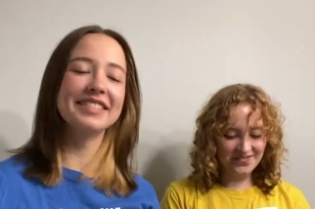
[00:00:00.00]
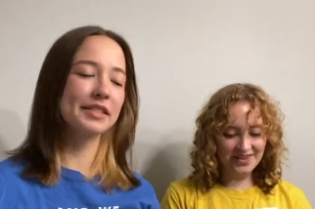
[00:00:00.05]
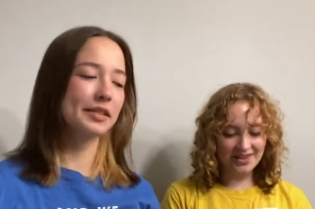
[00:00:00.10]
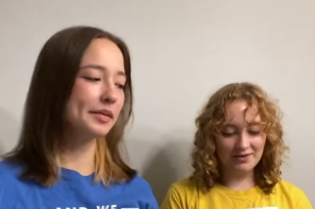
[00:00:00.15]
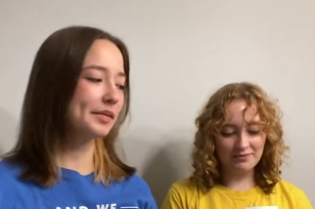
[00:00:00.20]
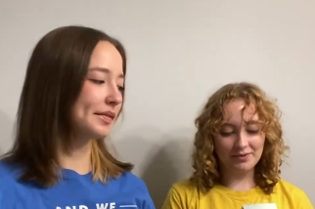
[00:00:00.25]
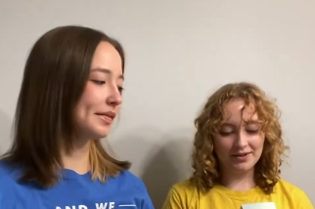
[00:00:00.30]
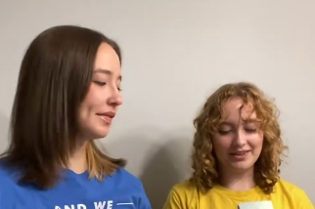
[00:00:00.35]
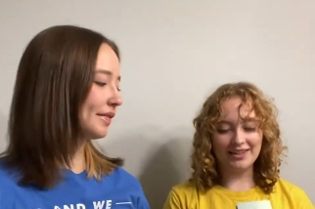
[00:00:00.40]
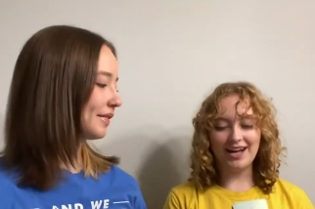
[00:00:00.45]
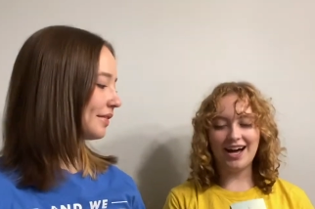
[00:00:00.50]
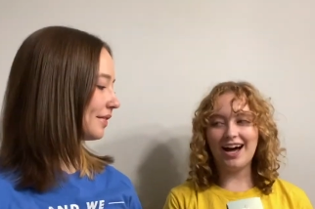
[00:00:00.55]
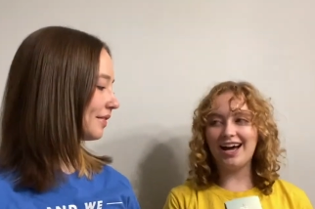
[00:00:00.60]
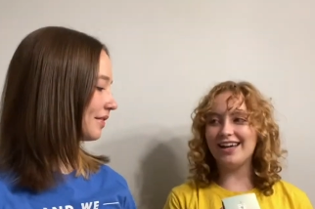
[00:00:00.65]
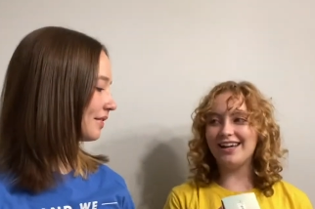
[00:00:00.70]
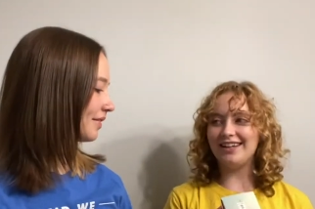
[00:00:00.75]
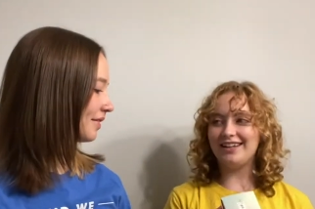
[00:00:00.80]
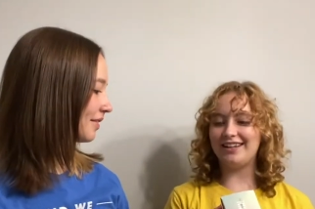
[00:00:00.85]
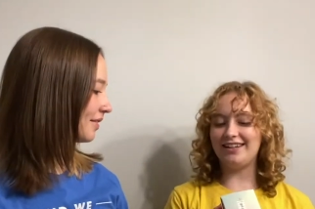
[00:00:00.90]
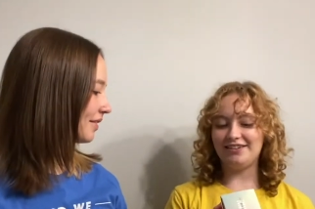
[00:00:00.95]
Speaker 1: But the
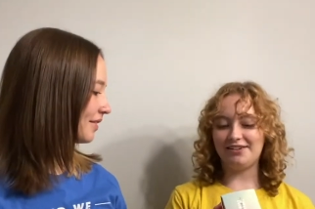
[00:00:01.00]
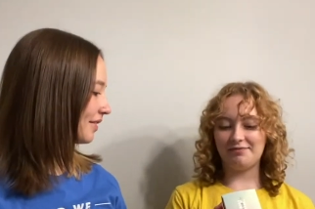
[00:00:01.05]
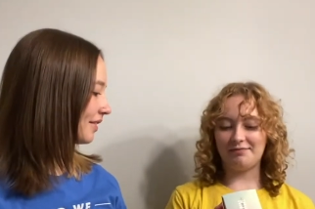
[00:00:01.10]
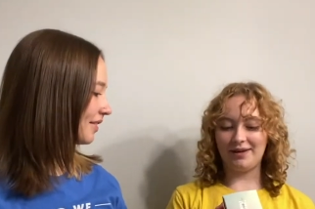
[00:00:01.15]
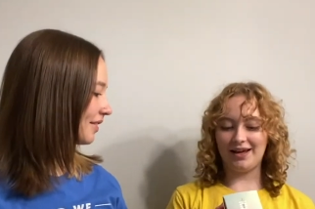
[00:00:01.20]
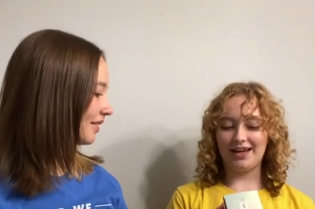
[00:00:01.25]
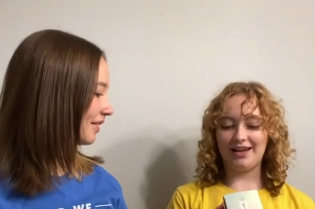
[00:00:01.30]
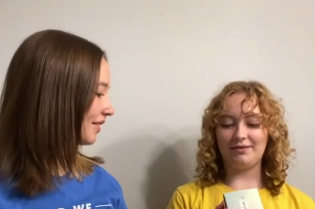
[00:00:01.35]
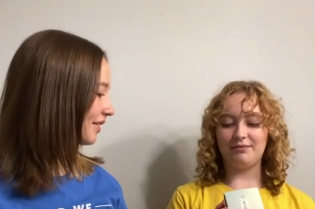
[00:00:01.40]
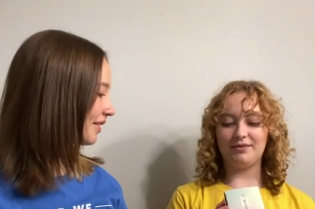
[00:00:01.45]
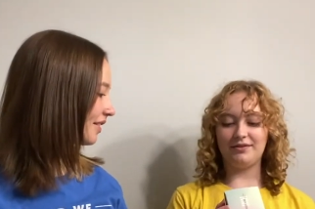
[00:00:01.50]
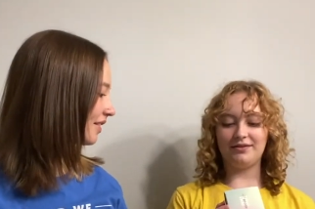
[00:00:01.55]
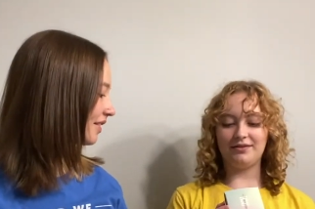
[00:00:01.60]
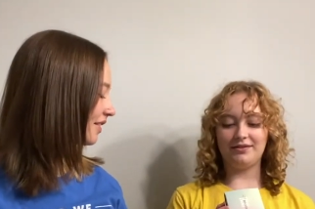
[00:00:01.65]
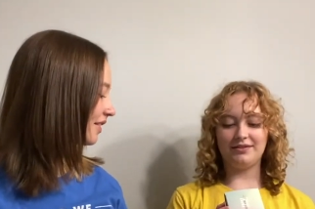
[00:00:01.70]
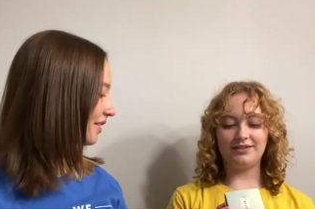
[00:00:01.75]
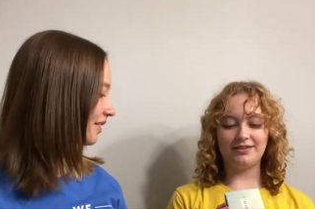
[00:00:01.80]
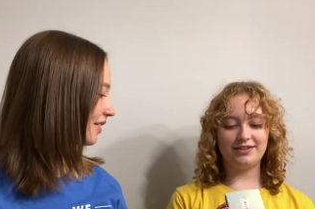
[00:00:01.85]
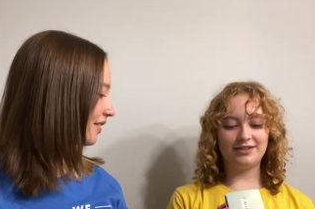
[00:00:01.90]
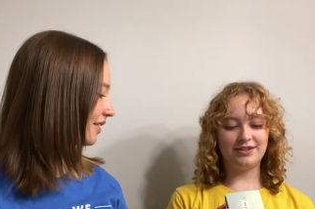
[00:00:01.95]
INH babe
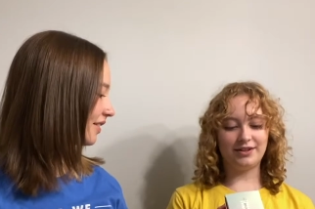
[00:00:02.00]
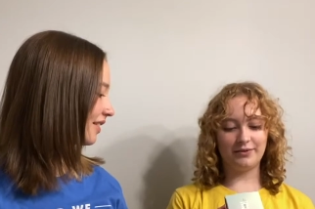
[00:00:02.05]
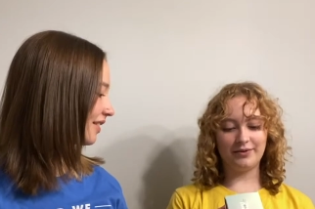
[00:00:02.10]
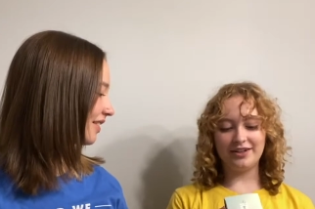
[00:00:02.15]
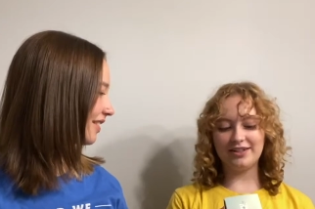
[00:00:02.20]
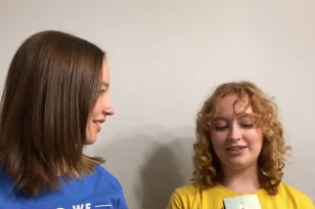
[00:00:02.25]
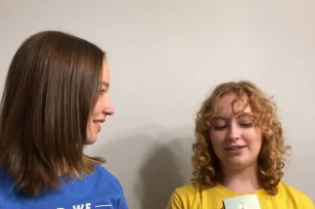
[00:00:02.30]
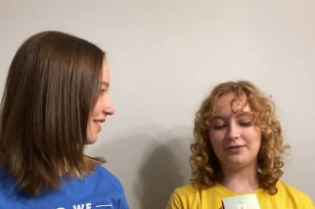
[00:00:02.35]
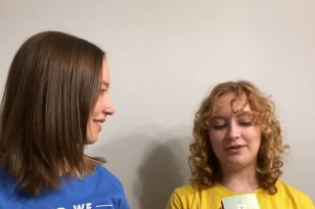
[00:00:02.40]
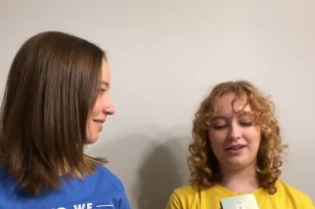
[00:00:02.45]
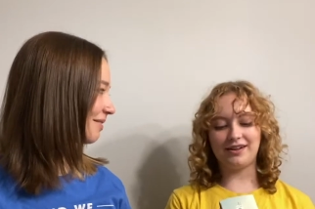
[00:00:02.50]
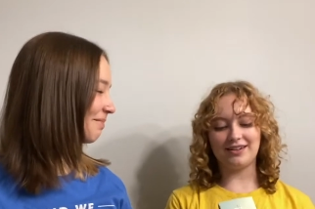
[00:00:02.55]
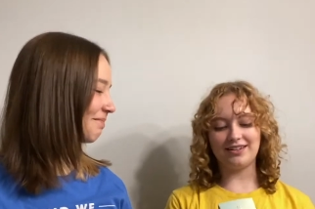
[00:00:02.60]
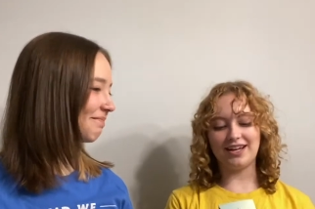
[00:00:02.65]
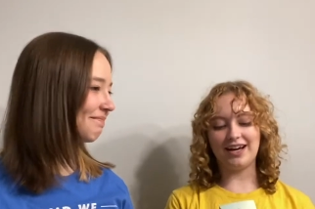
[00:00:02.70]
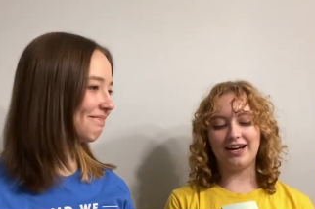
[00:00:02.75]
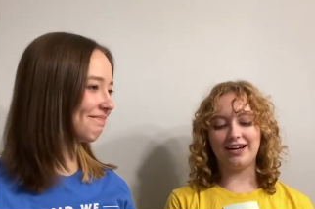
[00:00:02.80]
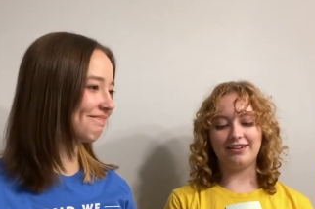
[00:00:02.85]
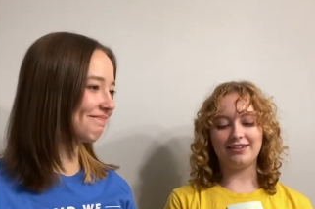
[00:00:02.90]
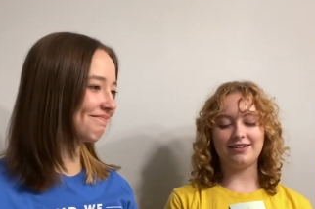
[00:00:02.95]
to which it was
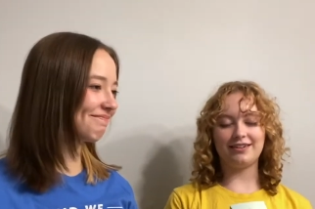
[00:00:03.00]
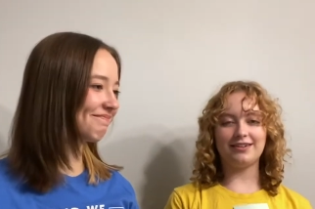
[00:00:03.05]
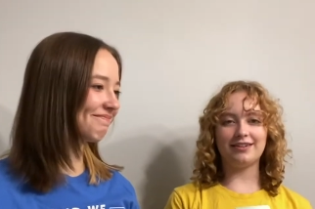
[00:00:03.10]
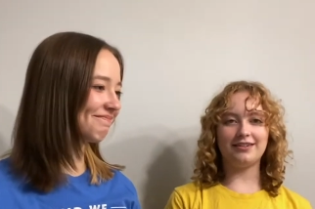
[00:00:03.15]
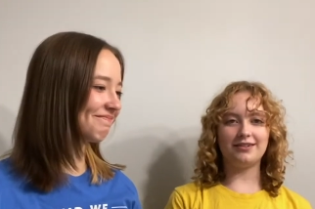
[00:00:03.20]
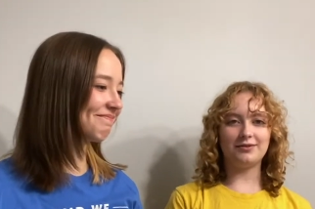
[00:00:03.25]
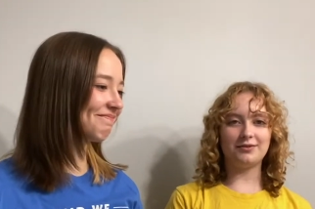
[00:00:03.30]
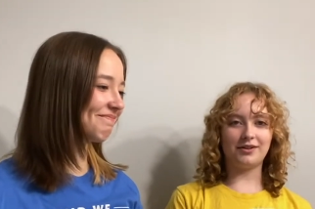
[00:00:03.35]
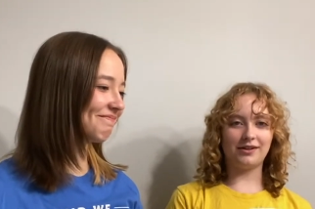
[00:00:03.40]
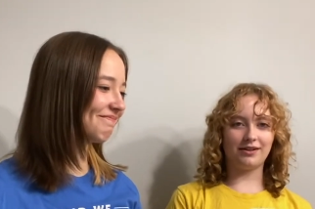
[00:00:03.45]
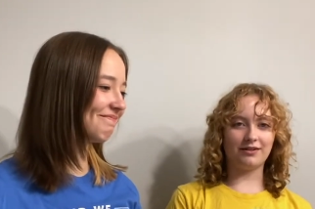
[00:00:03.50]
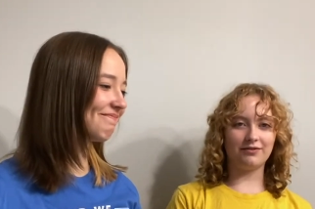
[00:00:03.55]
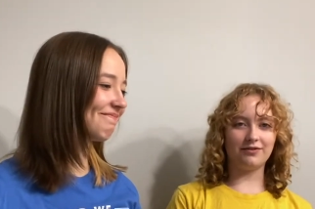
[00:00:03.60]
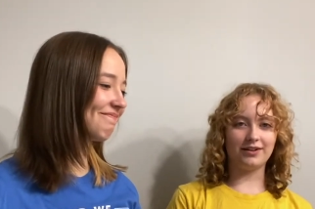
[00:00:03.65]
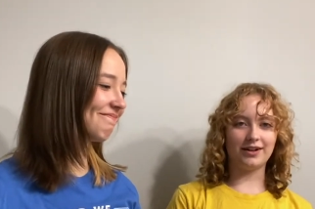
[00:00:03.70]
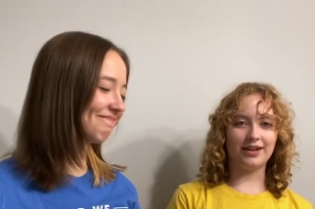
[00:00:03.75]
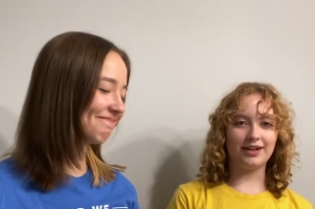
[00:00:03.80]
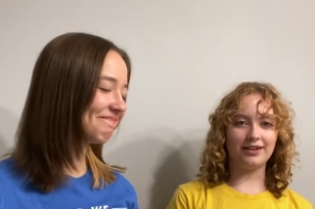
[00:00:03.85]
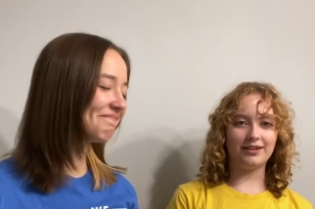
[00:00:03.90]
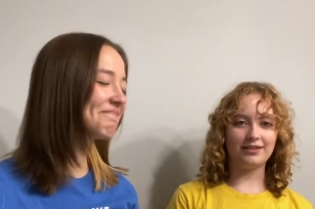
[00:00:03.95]
attached was
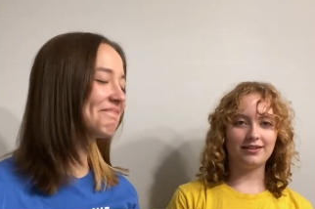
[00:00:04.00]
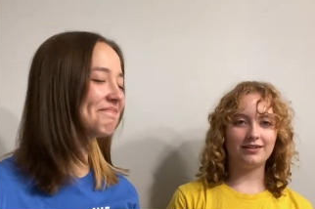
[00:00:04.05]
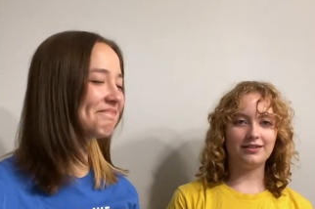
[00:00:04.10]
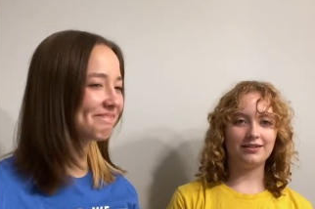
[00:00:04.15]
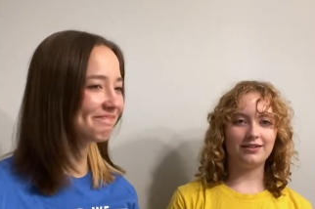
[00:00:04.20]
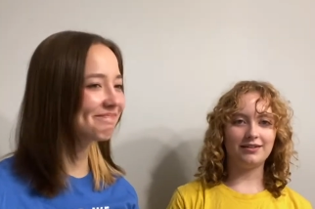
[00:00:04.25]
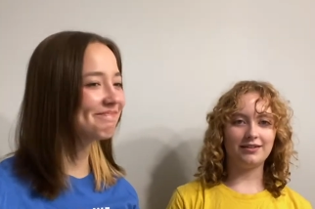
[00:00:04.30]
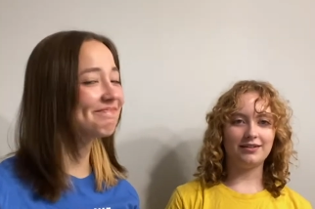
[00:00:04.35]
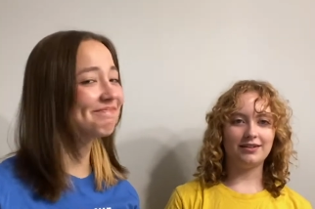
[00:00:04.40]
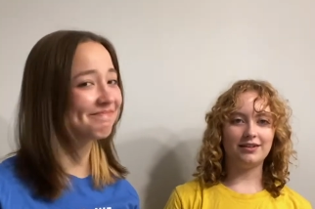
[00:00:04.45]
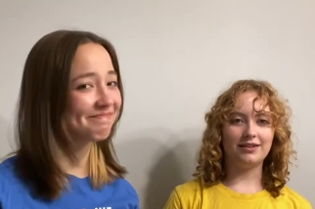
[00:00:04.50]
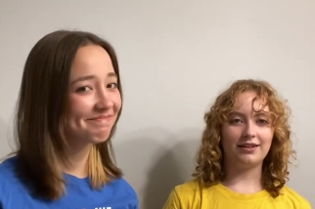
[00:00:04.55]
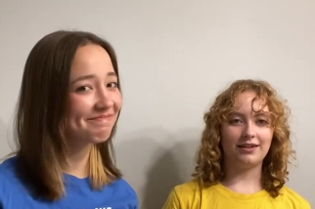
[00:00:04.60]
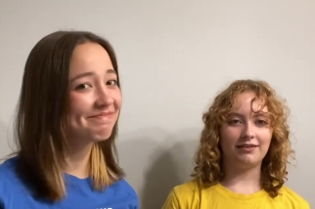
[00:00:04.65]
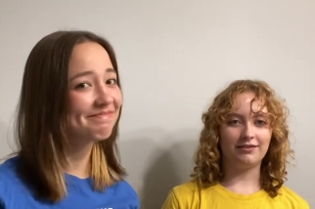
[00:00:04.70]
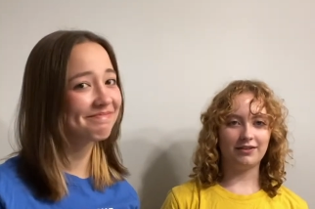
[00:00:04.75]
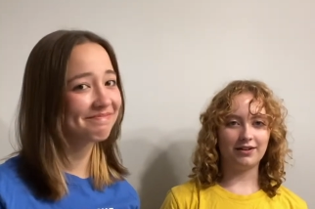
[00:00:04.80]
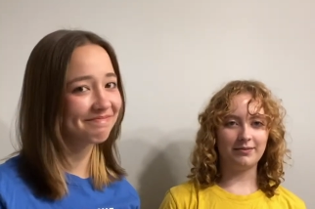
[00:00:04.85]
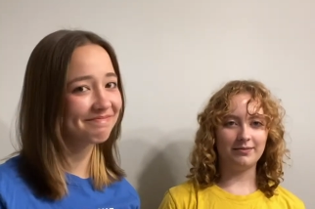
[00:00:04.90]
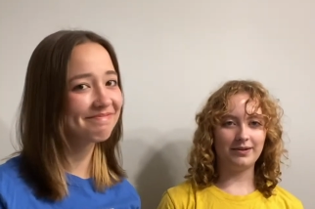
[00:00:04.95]
afraid of
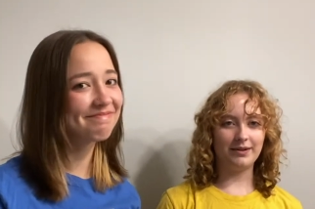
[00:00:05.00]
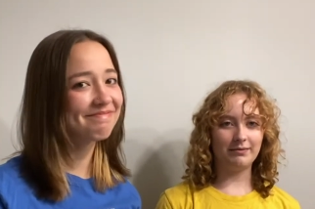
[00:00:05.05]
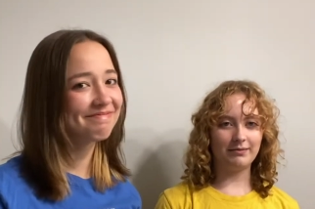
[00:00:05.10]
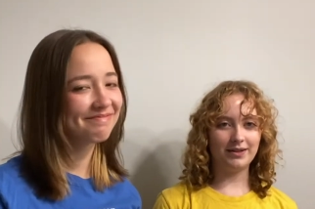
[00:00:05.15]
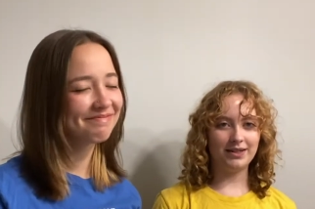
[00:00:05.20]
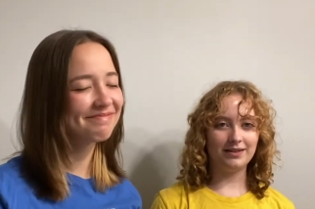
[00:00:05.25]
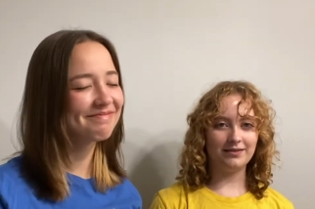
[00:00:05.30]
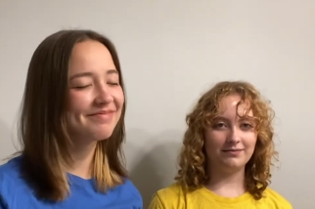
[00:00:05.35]
commitment.